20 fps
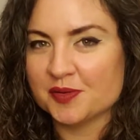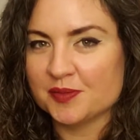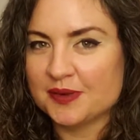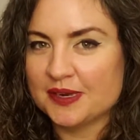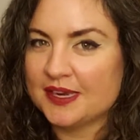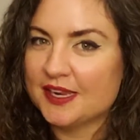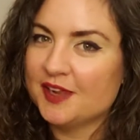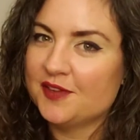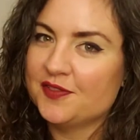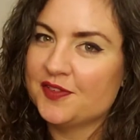
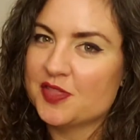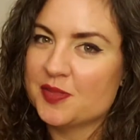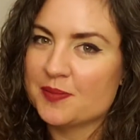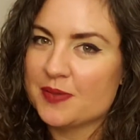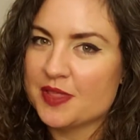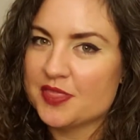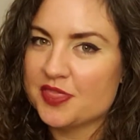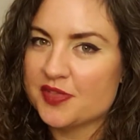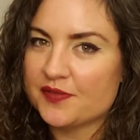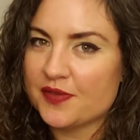reading for the
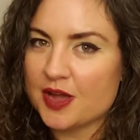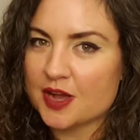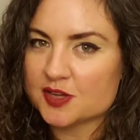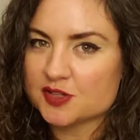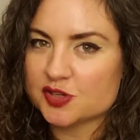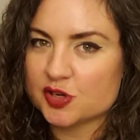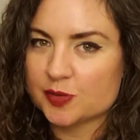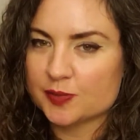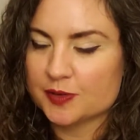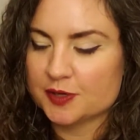month of
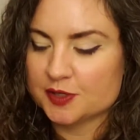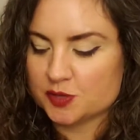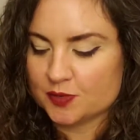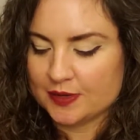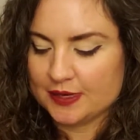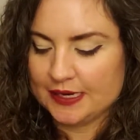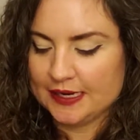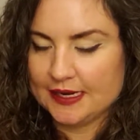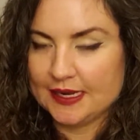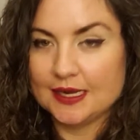October
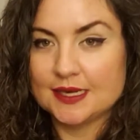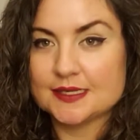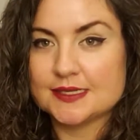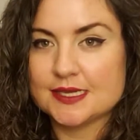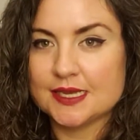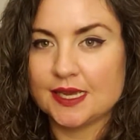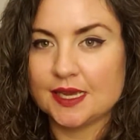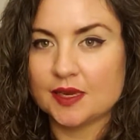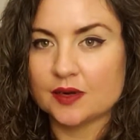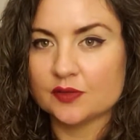
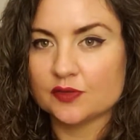2019.